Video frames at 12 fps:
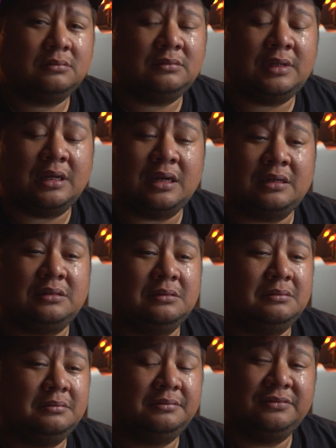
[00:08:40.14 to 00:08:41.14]
Dad,
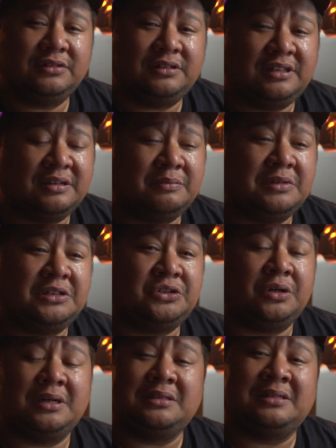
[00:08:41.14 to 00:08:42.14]
give me
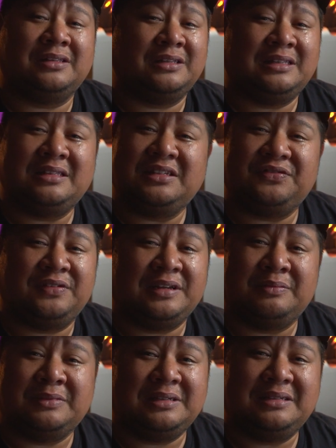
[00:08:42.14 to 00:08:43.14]
strength to lead this
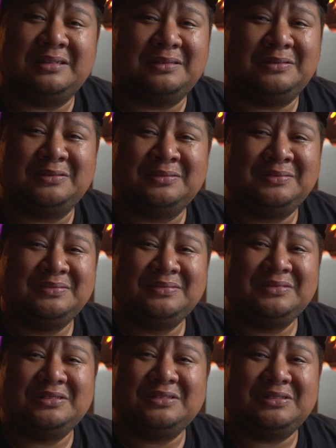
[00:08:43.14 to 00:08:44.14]
family
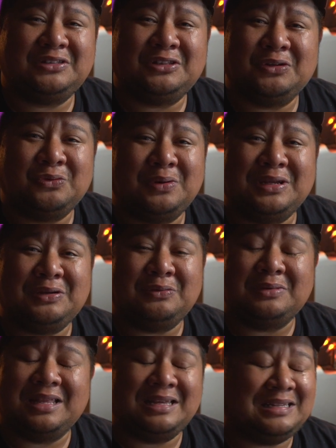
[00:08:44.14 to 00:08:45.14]
the way you
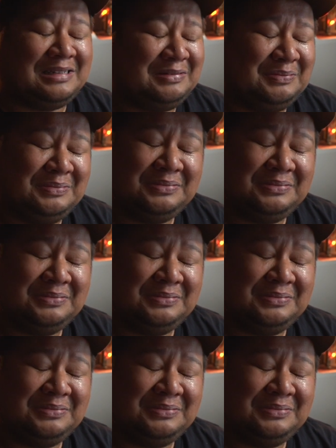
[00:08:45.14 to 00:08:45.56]
led.